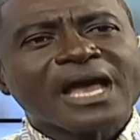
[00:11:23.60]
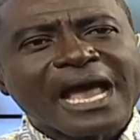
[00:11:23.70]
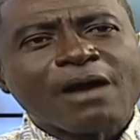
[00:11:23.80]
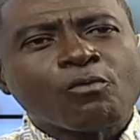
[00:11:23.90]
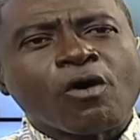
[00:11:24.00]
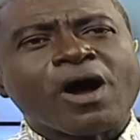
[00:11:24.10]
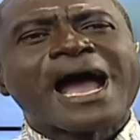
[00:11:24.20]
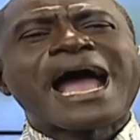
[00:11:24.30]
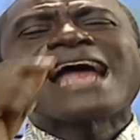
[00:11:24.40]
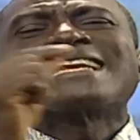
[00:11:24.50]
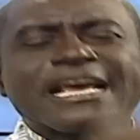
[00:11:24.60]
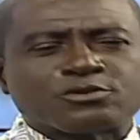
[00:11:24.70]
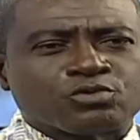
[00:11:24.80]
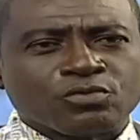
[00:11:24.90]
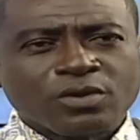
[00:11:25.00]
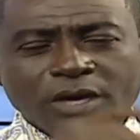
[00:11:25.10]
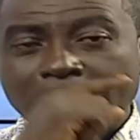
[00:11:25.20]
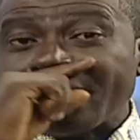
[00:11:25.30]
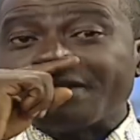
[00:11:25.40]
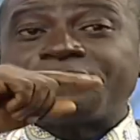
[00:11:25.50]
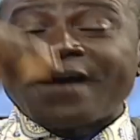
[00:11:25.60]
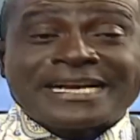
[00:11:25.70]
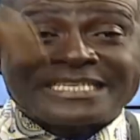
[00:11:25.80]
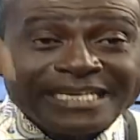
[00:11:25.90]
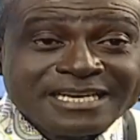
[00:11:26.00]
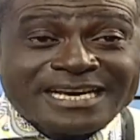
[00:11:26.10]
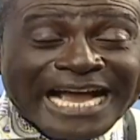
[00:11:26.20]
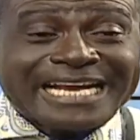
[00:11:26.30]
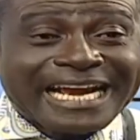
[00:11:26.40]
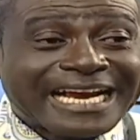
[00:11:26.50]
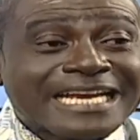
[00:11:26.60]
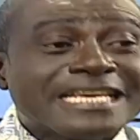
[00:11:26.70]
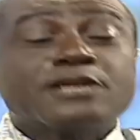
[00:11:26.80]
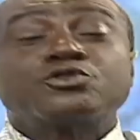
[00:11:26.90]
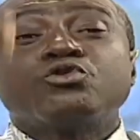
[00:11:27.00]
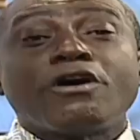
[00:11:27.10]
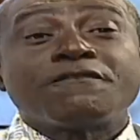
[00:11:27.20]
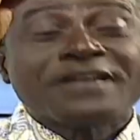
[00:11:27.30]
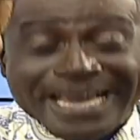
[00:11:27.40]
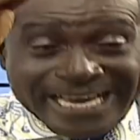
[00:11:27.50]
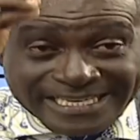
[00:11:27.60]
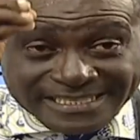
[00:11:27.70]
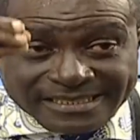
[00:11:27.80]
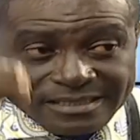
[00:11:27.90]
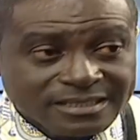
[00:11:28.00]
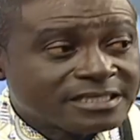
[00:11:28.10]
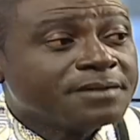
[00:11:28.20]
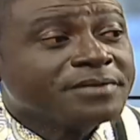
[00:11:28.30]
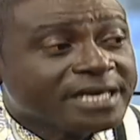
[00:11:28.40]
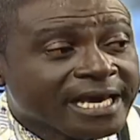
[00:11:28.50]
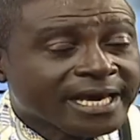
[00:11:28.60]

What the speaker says: ewo adeso factory na kakraka na 12 acres tiem ye